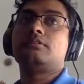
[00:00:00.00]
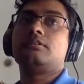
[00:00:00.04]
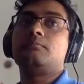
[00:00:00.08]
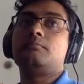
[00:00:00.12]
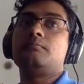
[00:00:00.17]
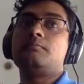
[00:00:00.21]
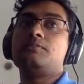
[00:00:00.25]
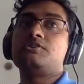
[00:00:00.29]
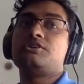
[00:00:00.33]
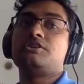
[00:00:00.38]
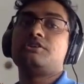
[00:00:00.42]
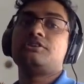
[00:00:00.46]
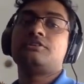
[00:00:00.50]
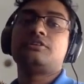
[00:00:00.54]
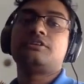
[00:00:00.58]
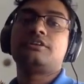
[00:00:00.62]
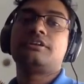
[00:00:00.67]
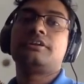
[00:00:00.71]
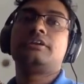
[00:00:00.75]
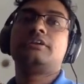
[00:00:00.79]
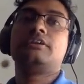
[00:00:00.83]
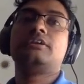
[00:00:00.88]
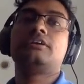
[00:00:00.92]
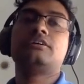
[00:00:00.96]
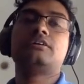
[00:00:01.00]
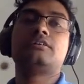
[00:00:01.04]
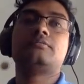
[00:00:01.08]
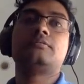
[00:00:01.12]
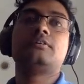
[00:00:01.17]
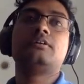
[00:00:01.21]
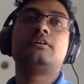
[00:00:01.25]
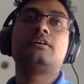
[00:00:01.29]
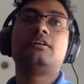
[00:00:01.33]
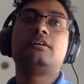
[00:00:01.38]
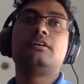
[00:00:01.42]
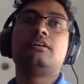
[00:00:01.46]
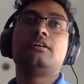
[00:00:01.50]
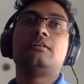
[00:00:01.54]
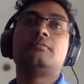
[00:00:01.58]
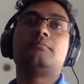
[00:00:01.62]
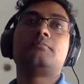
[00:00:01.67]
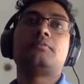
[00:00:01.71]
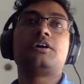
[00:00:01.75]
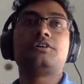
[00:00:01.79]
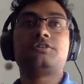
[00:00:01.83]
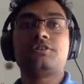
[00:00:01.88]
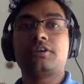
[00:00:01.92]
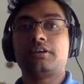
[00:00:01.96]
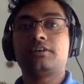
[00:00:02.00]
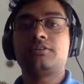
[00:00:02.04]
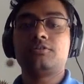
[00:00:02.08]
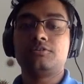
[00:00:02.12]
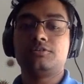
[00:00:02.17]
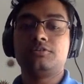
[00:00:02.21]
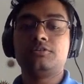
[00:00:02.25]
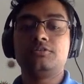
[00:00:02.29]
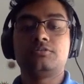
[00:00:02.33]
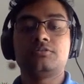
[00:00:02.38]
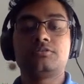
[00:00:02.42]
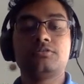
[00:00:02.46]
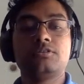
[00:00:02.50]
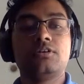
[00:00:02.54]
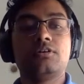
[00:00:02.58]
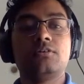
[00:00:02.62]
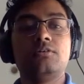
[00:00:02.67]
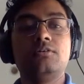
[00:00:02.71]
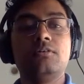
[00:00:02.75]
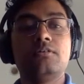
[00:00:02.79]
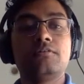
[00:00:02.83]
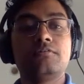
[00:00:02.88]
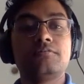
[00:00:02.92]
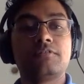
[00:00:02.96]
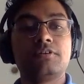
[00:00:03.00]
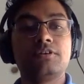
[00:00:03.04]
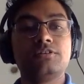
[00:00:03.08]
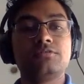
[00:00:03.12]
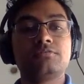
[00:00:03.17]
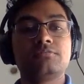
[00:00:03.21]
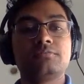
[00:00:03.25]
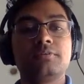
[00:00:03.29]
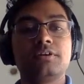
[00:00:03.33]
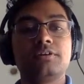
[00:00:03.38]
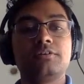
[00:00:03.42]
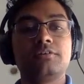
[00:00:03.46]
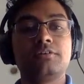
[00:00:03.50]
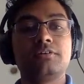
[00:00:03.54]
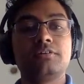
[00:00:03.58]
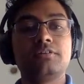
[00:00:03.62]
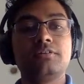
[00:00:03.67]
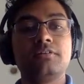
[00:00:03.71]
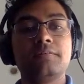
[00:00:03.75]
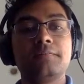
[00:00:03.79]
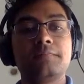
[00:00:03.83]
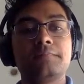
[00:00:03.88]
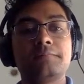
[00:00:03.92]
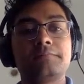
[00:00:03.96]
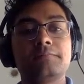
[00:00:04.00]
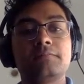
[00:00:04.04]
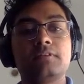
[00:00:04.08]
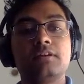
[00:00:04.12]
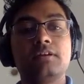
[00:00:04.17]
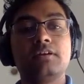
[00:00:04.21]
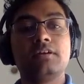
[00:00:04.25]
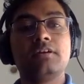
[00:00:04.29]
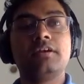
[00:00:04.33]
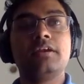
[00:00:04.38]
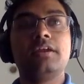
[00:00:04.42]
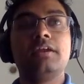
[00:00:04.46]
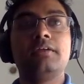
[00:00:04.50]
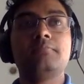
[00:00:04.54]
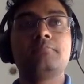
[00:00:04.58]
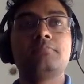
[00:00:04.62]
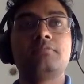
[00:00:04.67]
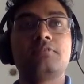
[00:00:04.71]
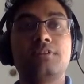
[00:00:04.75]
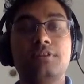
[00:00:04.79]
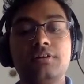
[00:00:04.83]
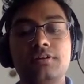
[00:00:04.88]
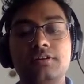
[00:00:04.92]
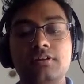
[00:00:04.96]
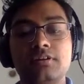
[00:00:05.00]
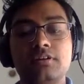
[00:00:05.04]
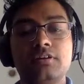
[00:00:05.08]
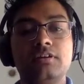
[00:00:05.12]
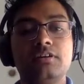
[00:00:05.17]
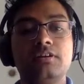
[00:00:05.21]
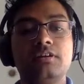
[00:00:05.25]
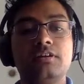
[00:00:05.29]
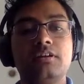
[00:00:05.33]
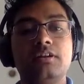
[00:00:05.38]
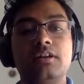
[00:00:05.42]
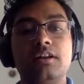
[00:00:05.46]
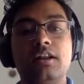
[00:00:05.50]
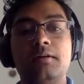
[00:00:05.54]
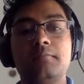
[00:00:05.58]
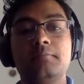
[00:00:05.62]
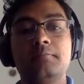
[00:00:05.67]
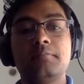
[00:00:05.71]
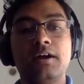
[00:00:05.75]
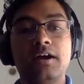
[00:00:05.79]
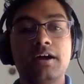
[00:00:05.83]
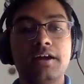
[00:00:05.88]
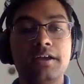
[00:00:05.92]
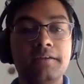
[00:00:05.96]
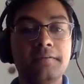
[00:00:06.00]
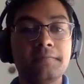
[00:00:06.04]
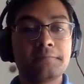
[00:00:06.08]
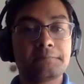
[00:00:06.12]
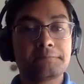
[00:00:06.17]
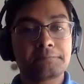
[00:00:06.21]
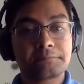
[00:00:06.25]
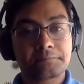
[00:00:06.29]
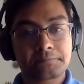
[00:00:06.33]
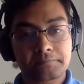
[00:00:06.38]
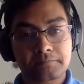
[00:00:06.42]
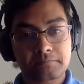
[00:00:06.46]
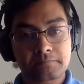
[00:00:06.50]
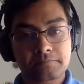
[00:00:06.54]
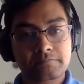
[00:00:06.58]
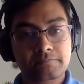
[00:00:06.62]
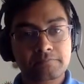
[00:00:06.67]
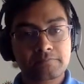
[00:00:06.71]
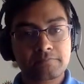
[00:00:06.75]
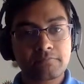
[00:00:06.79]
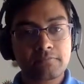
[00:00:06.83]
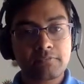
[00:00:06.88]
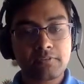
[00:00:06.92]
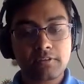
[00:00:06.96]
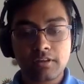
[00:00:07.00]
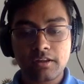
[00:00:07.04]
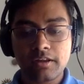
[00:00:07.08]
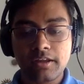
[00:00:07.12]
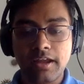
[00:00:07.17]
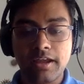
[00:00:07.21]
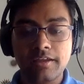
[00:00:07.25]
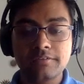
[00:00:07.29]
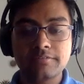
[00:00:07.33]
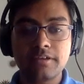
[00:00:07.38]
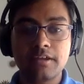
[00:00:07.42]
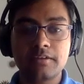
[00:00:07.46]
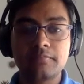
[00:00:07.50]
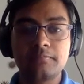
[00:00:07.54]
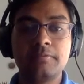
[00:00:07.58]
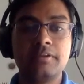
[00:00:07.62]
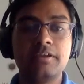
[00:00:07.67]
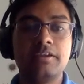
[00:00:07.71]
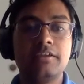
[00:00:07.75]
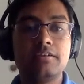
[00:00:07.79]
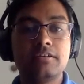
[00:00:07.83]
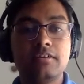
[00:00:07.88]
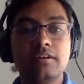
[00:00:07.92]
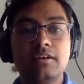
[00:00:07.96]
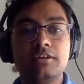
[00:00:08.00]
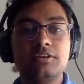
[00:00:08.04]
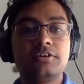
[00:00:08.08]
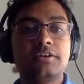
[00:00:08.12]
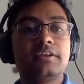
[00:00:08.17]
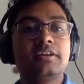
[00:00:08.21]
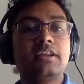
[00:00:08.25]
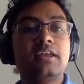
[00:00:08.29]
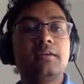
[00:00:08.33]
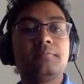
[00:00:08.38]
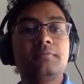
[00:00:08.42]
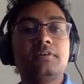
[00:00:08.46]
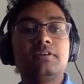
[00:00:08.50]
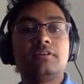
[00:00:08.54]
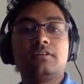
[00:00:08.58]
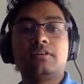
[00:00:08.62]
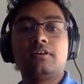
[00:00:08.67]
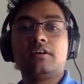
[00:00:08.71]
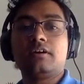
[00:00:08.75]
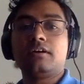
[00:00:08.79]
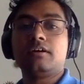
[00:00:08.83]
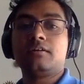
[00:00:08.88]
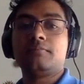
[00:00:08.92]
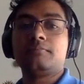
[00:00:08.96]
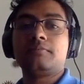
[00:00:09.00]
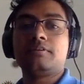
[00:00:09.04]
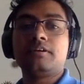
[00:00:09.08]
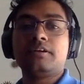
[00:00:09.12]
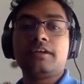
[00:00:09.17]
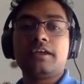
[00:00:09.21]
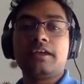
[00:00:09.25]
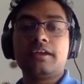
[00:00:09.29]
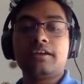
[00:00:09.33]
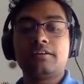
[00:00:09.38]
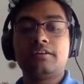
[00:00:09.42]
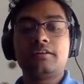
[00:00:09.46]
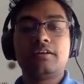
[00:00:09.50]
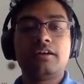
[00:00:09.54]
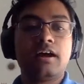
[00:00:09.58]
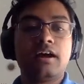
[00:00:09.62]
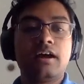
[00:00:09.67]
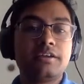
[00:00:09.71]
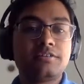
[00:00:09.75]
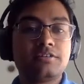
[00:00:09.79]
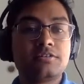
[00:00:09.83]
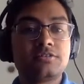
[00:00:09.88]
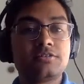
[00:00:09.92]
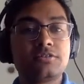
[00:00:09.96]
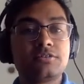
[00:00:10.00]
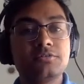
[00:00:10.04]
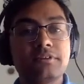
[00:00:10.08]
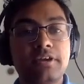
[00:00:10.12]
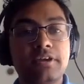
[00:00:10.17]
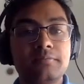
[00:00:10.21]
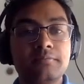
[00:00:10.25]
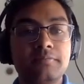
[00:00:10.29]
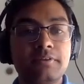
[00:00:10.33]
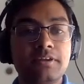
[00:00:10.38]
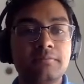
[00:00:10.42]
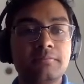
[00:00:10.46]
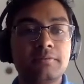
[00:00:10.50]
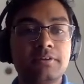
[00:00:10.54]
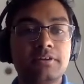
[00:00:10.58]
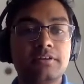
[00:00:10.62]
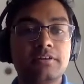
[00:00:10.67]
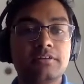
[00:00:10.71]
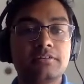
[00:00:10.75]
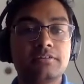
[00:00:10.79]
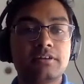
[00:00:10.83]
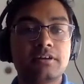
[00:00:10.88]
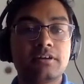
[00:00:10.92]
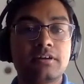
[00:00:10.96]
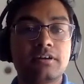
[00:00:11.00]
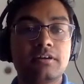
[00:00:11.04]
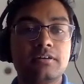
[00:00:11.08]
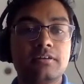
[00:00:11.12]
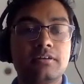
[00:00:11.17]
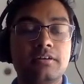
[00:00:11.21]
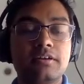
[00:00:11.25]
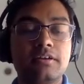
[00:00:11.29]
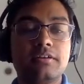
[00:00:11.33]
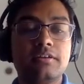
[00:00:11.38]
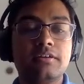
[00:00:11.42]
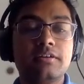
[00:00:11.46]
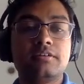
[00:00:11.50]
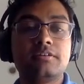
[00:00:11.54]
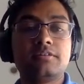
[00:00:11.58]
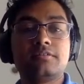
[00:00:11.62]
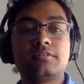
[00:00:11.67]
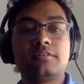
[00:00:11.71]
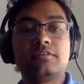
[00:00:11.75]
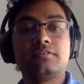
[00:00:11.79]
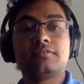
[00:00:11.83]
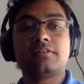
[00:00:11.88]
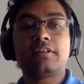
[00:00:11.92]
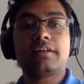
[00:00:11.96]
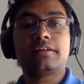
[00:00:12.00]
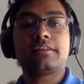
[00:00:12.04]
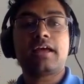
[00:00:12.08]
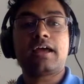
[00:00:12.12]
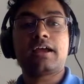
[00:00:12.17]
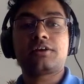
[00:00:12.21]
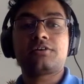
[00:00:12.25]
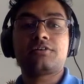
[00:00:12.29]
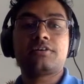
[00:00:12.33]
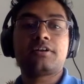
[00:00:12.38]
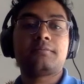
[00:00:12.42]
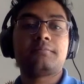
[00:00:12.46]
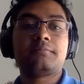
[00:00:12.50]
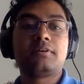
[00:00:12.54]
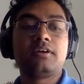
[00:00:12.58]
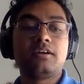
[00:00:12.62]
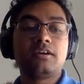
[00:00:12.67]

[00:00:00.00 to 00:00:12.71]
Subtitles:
machine learning project you'll do. So first we will import NumPy as NP. You can name it. I just chose NP because it's like the acronym